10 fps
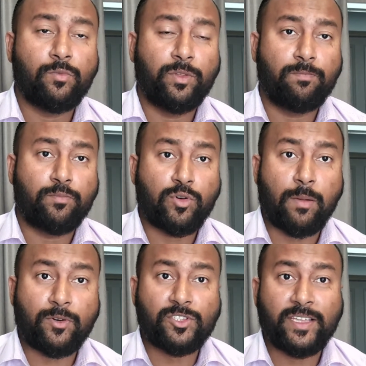with
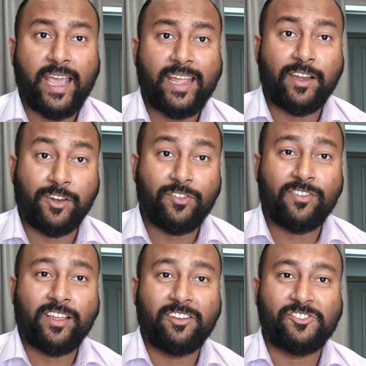proper scan and your
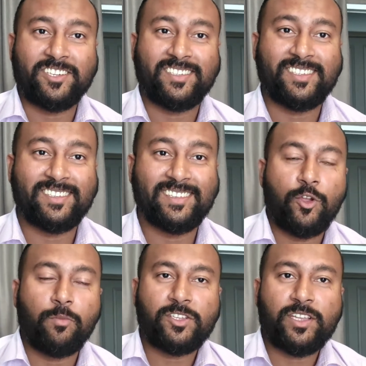signatures.
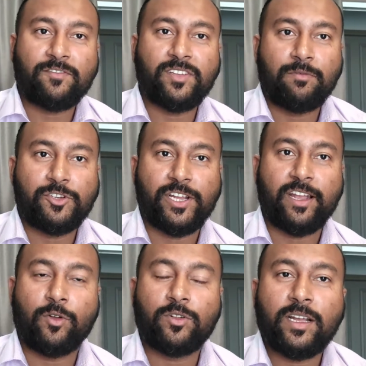You must have to have a
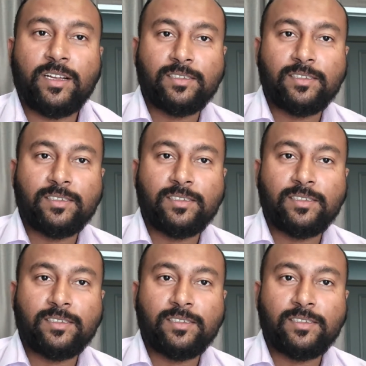shareholder.